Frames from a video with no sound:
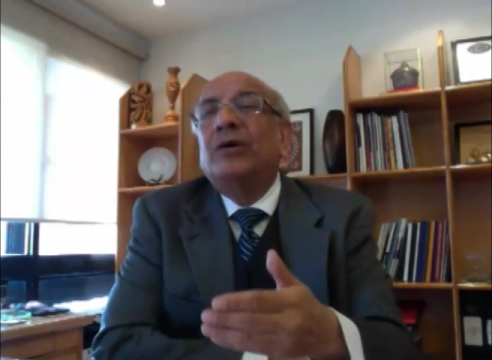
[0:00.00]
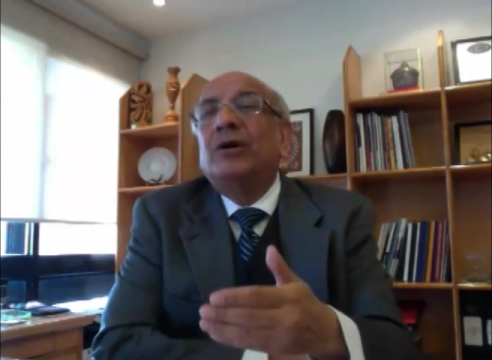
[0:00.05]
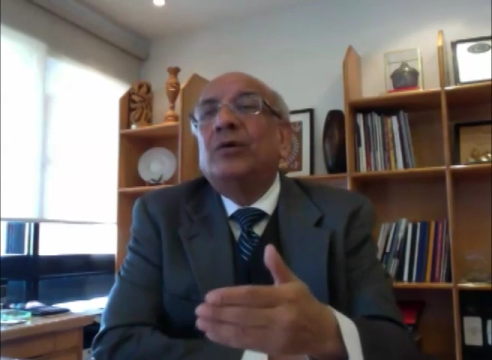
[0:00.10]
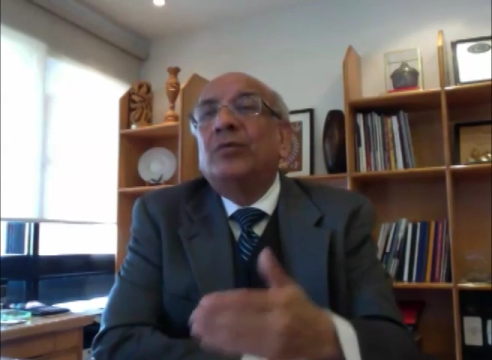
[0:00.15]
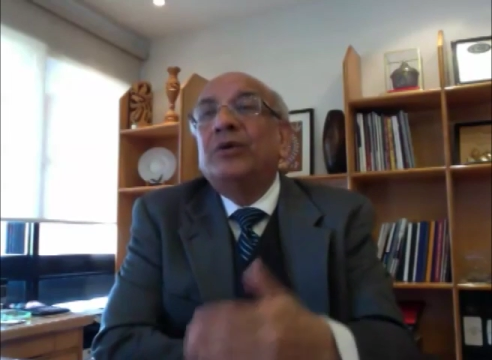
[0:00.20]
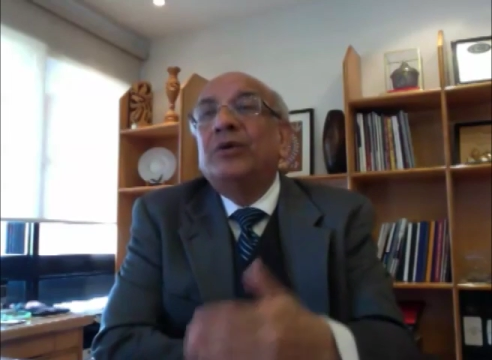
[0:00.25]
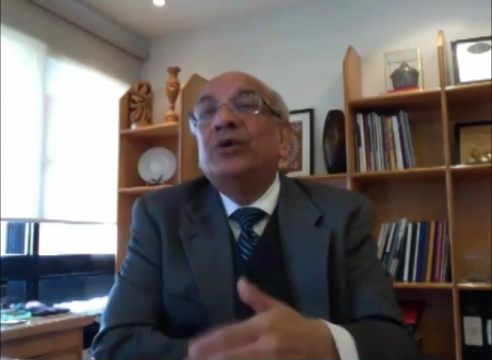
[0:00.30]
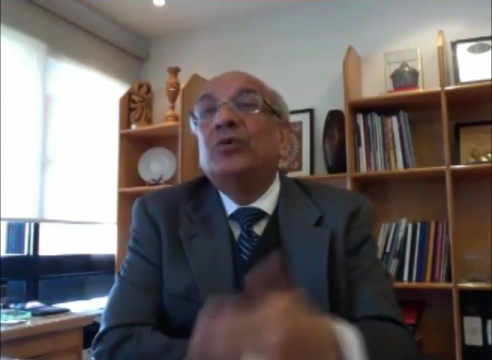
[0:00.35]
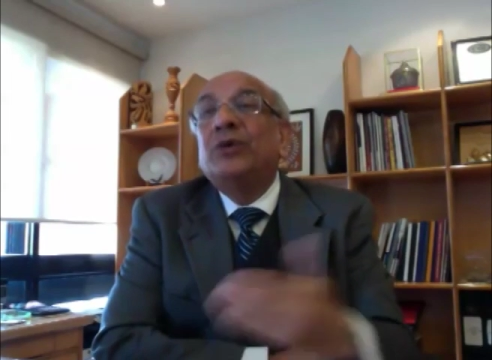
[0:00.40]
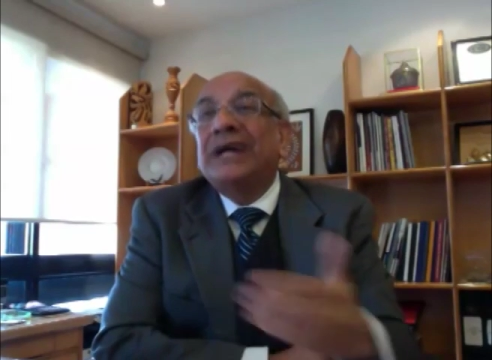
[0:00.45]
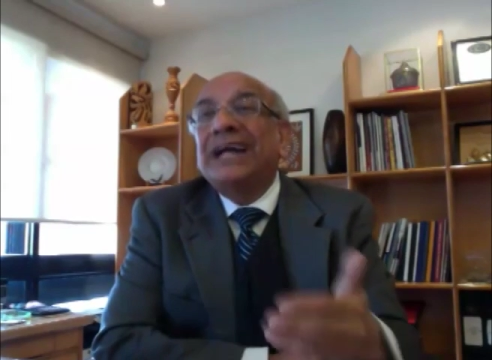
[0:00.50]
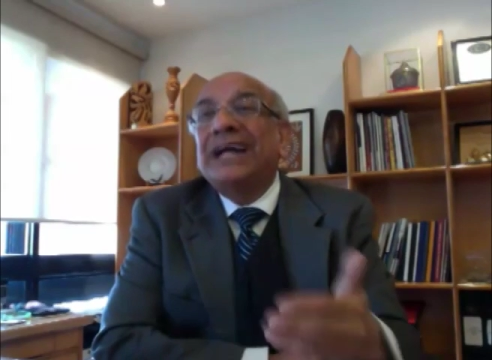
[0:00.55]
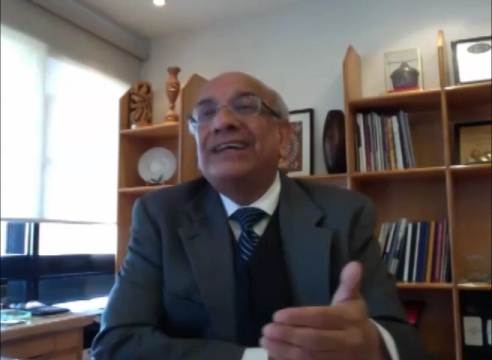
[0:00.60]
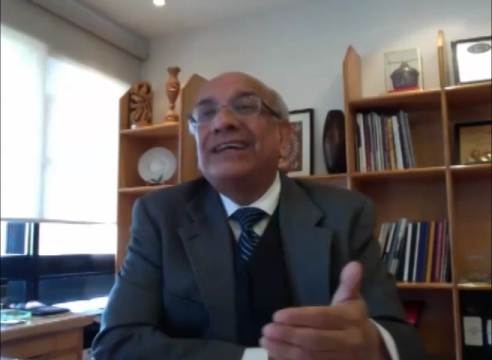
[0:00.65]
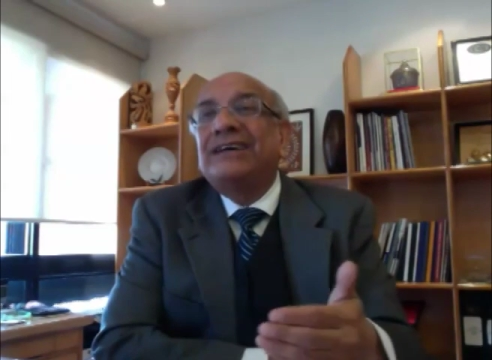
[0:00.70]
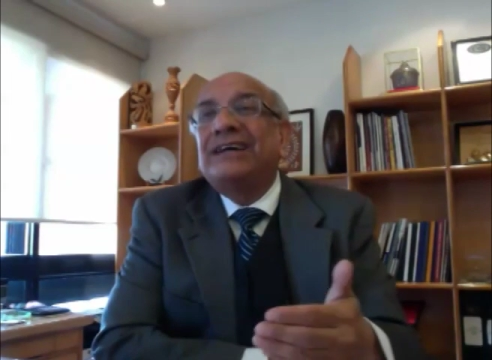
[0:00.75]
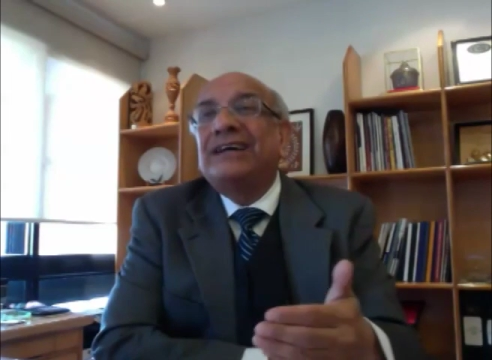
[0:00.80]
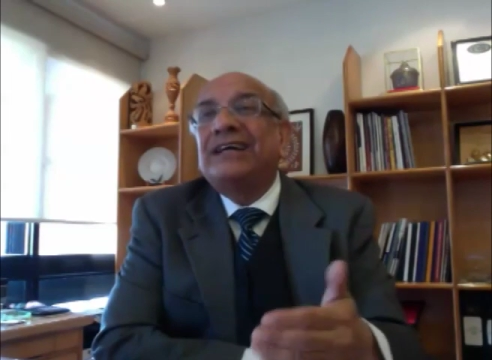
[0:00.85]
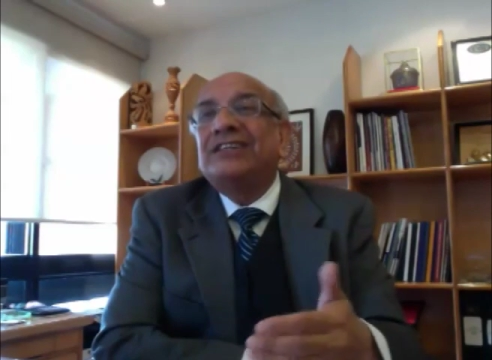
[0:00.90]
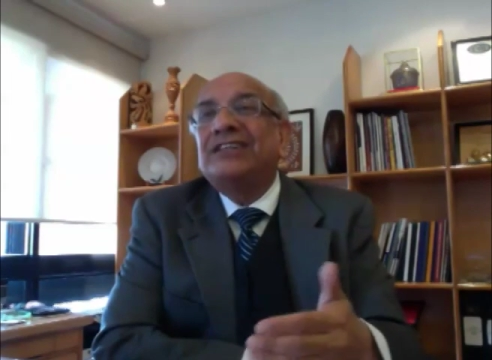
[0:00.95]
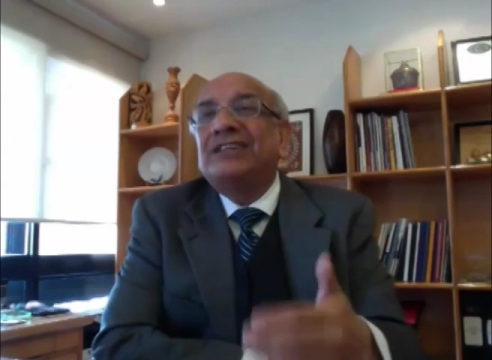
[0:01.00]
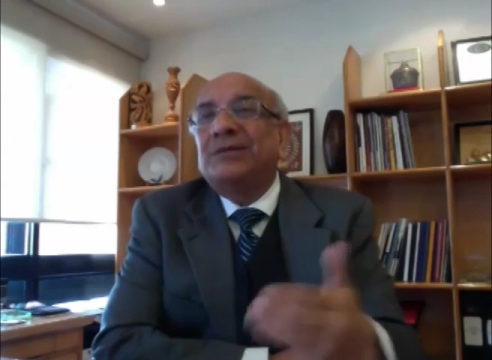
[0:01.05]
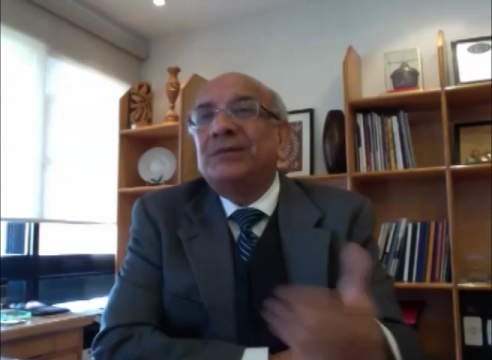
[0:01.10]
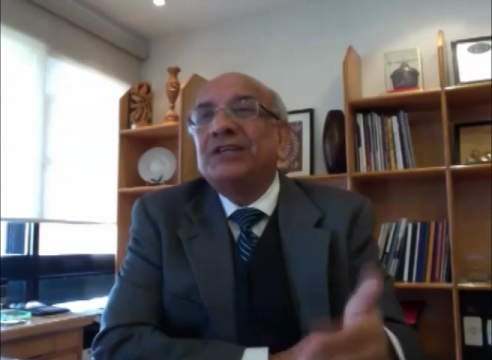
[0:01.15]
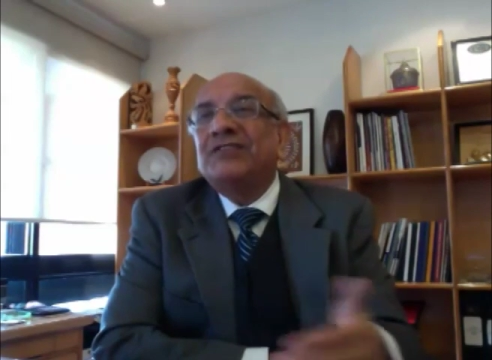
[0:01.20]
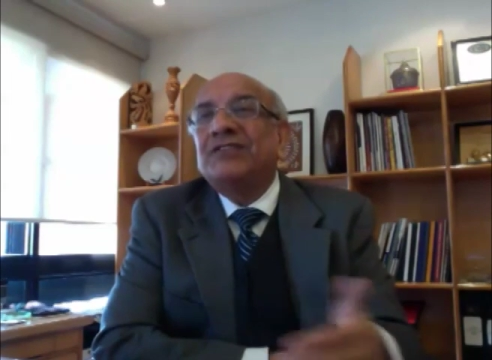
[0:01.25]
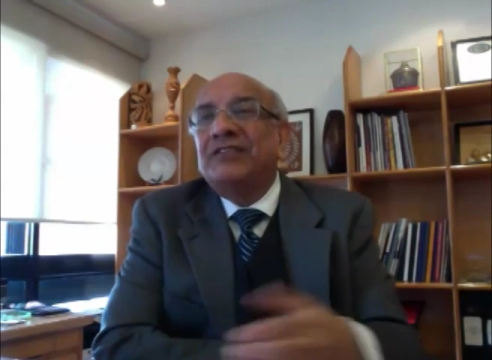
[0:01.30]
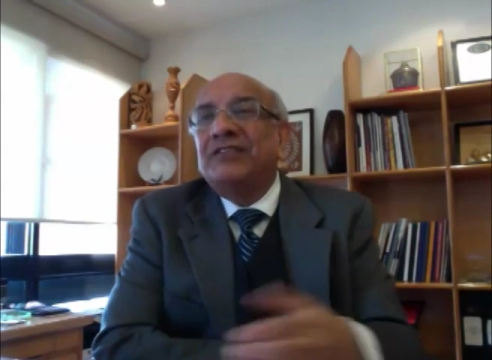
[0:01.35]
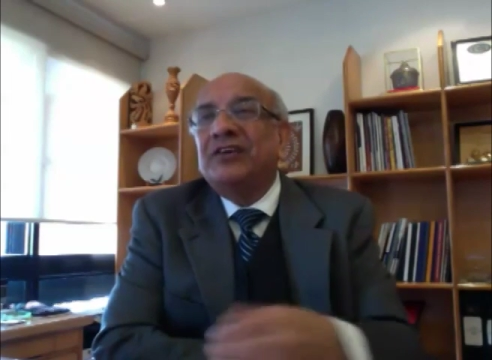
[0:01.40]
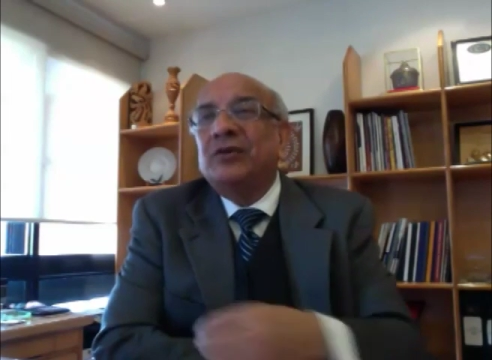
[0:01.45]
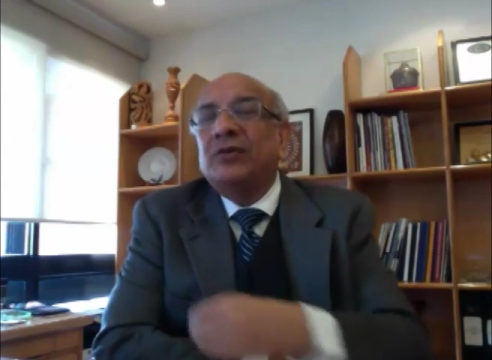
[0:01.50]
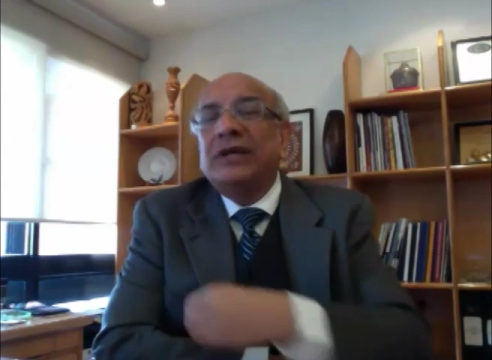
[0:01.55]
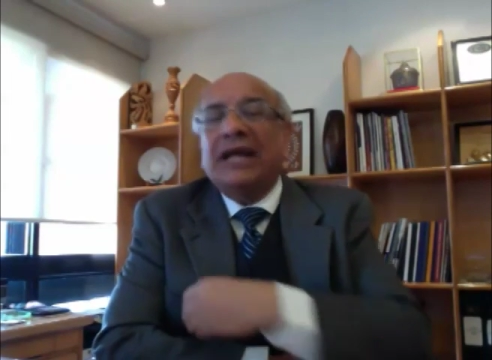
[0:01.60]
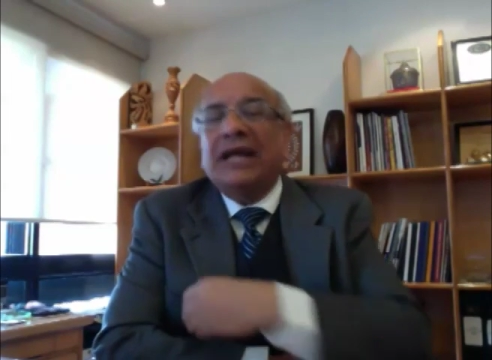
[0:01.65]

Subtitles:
to